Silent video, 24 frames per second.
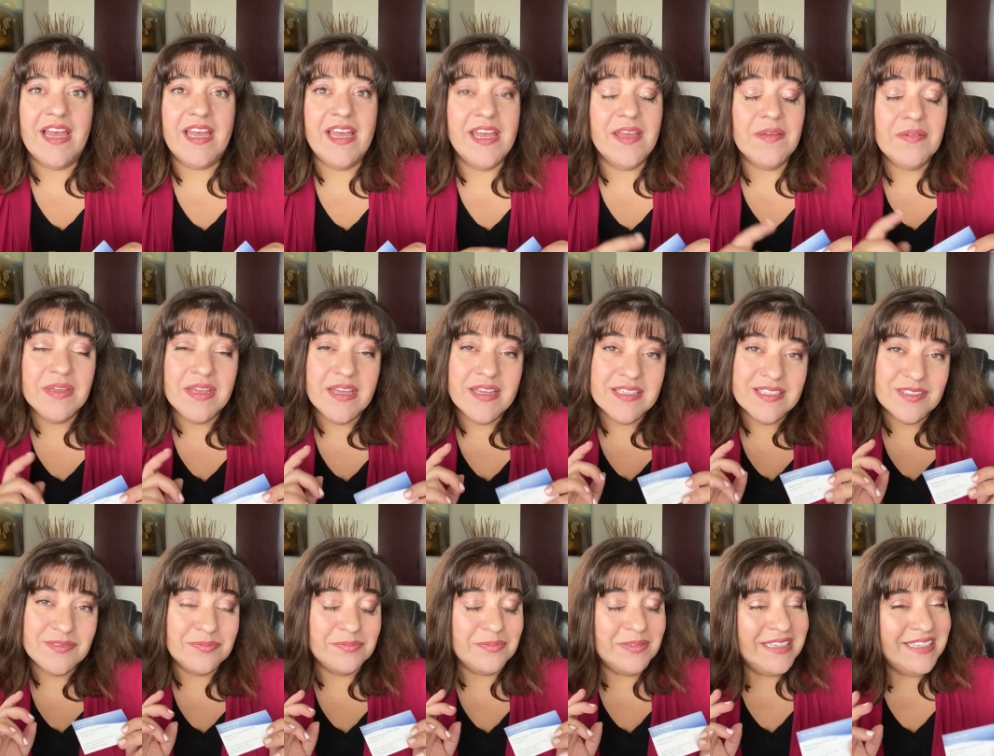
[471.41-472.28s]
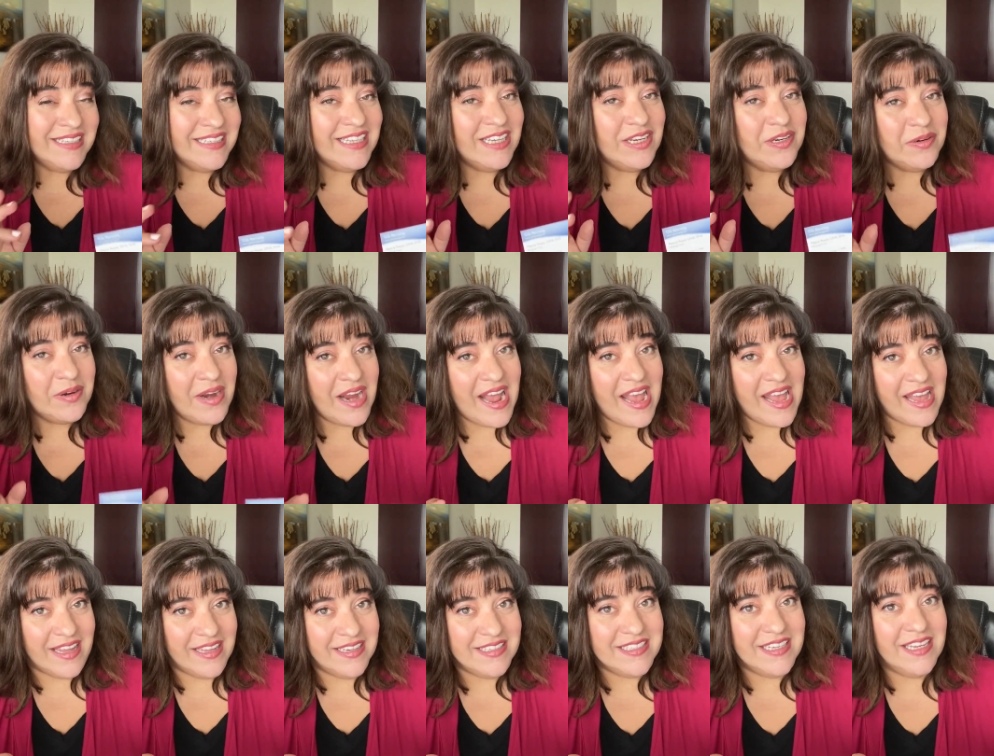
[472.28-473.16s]
it is really
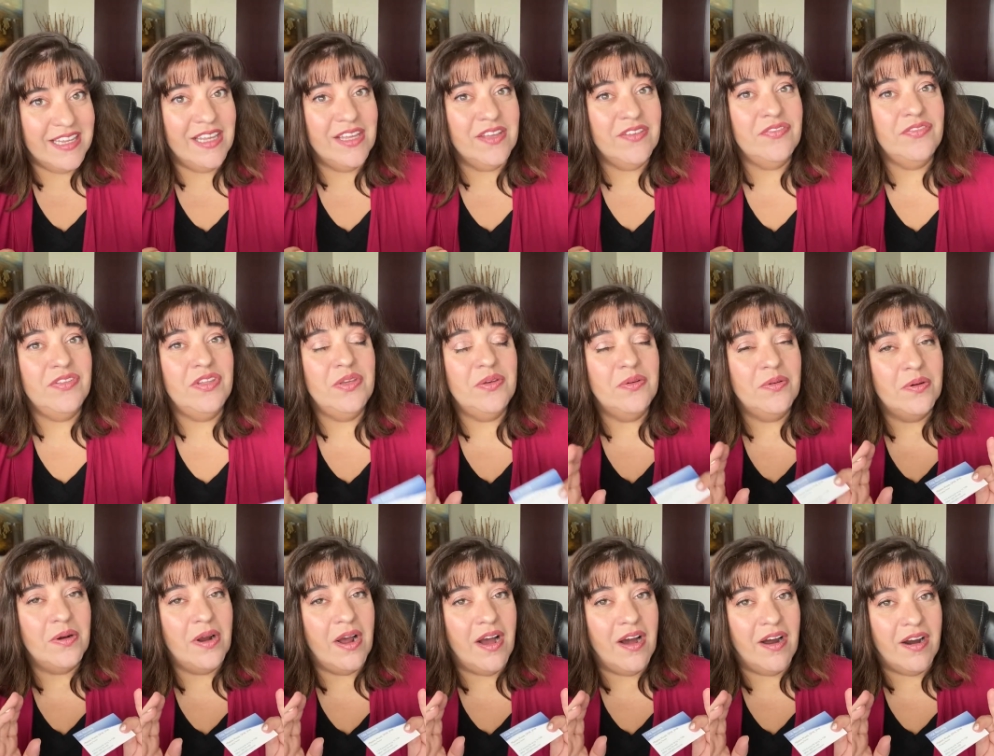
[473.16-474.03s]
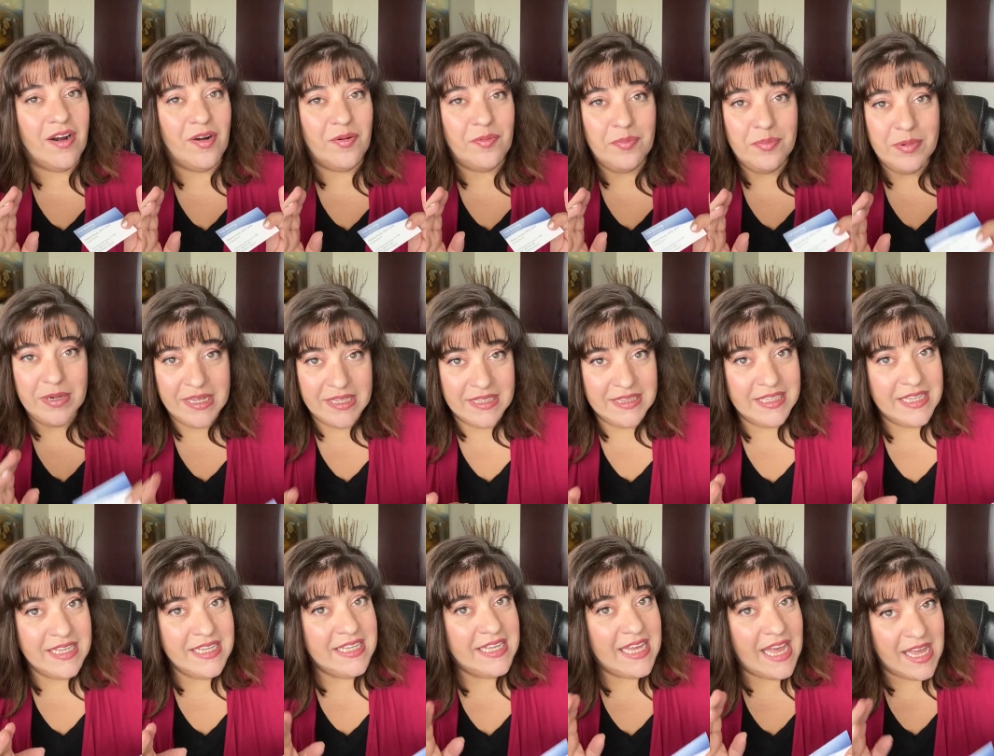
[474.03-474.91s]
great if you are
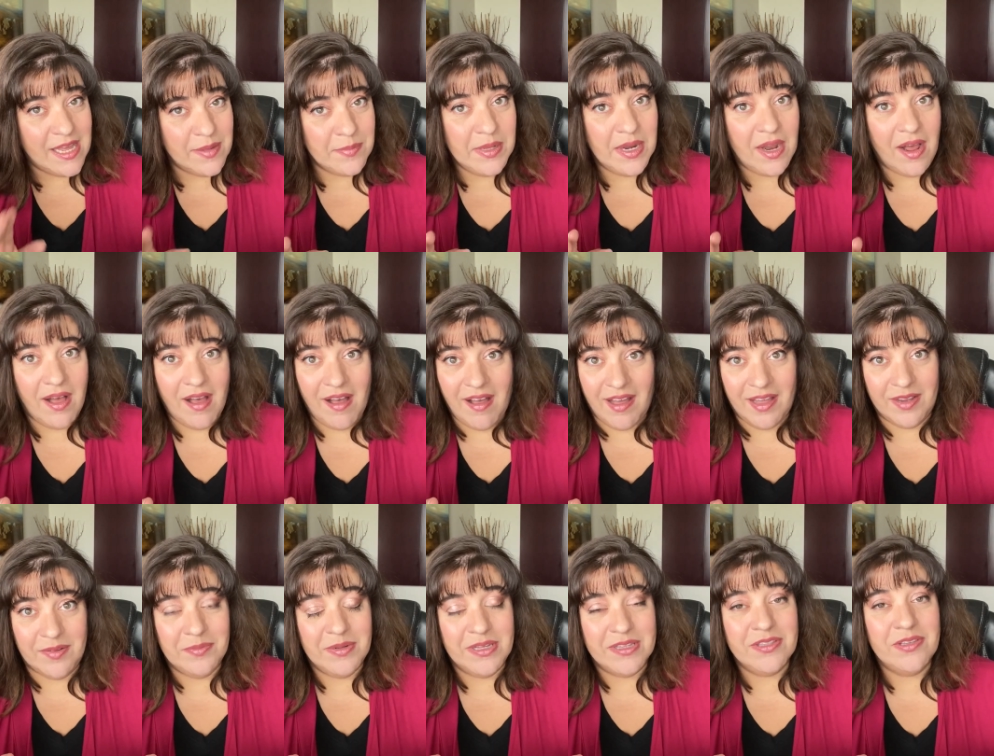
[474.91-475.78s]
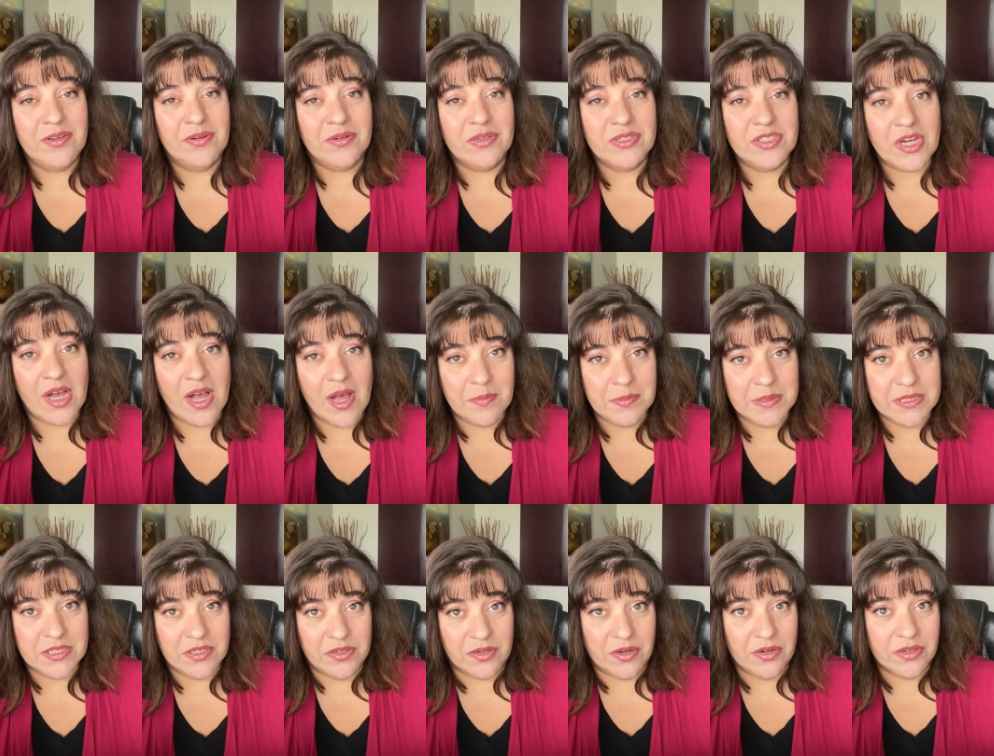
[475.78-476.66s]
really gaming on with your job
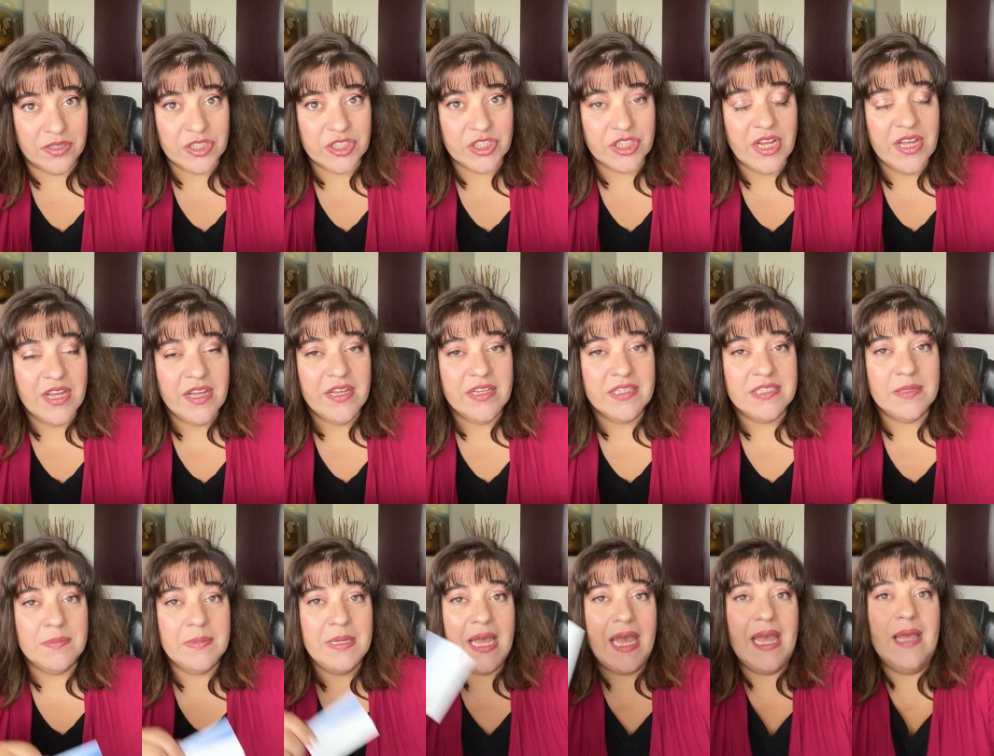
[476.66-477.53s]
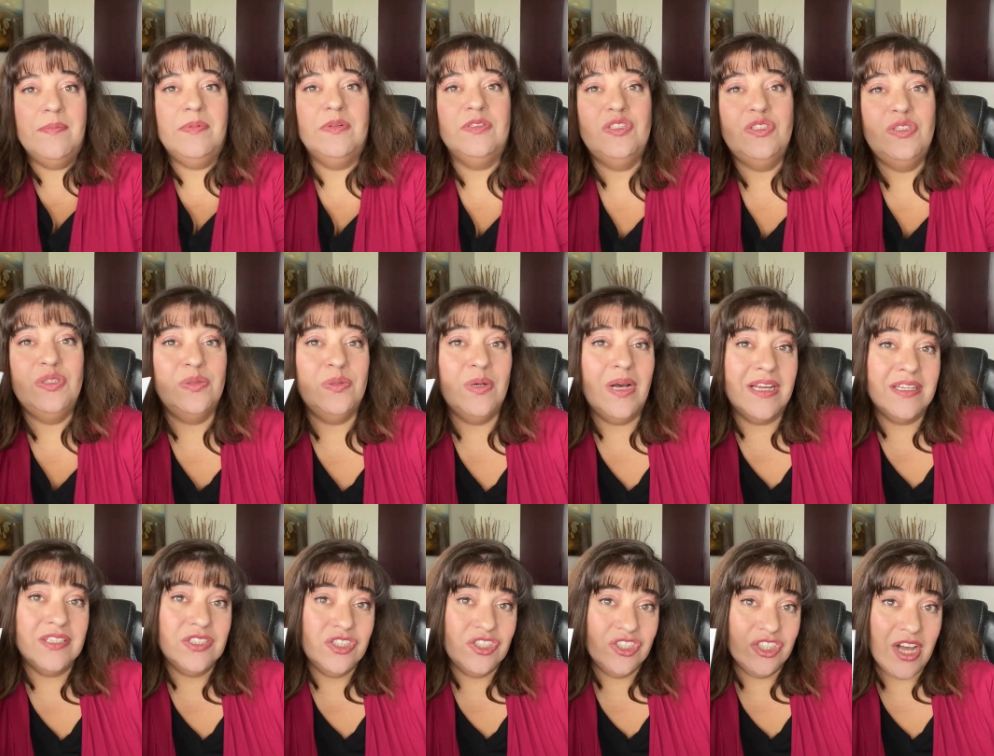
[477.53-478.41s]
search to be able to
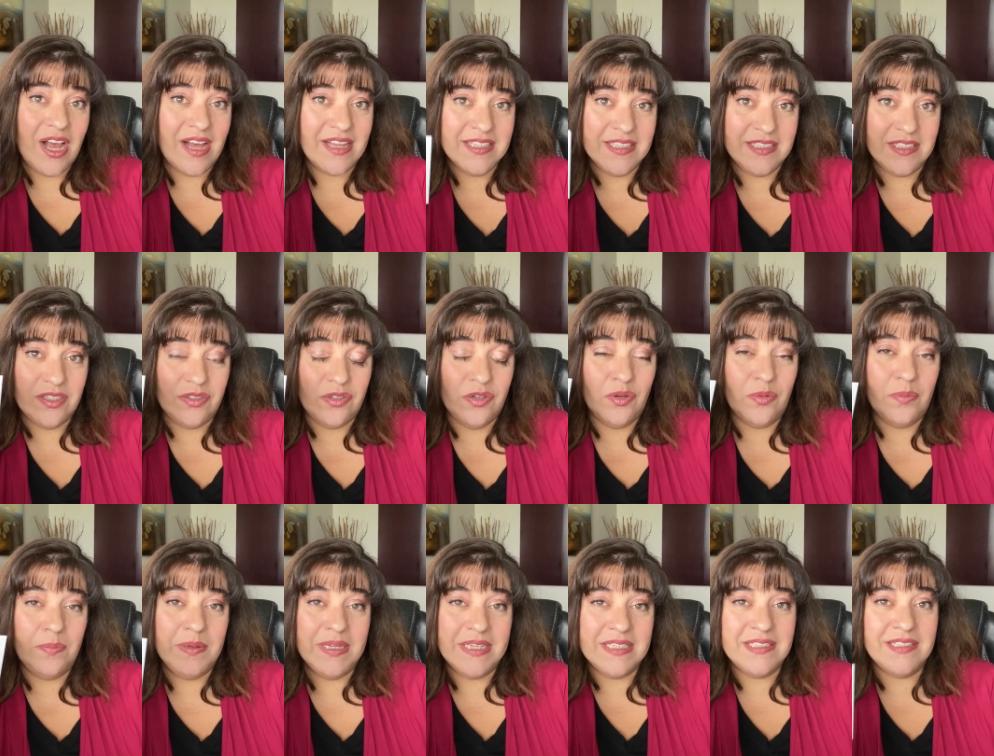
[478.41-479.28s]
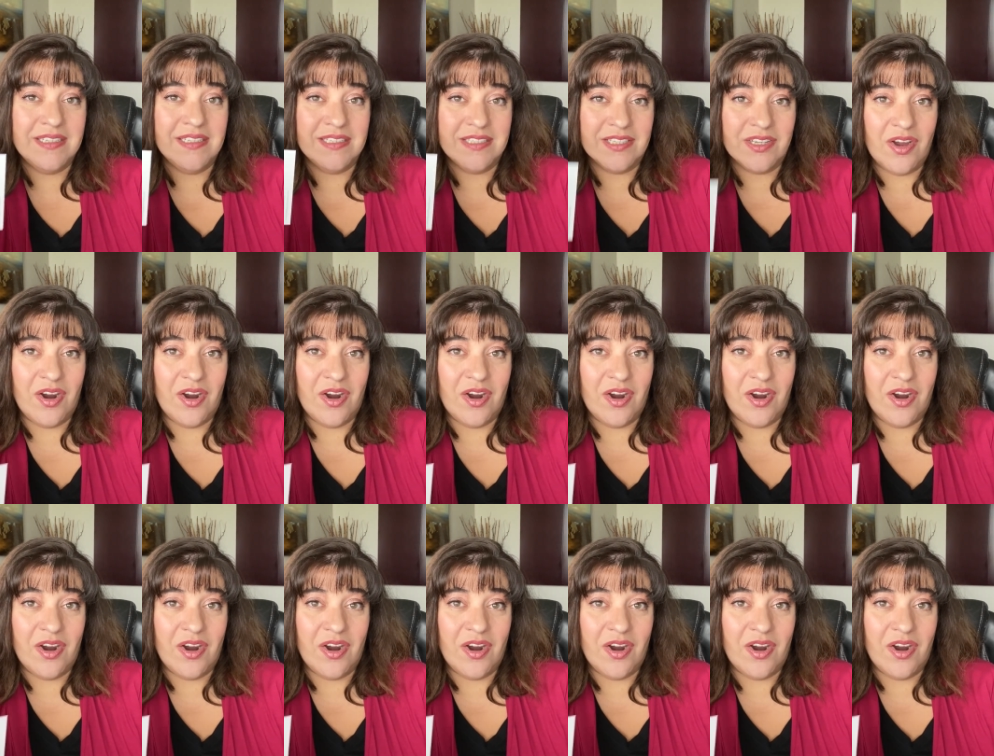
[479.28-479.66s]
adjust your business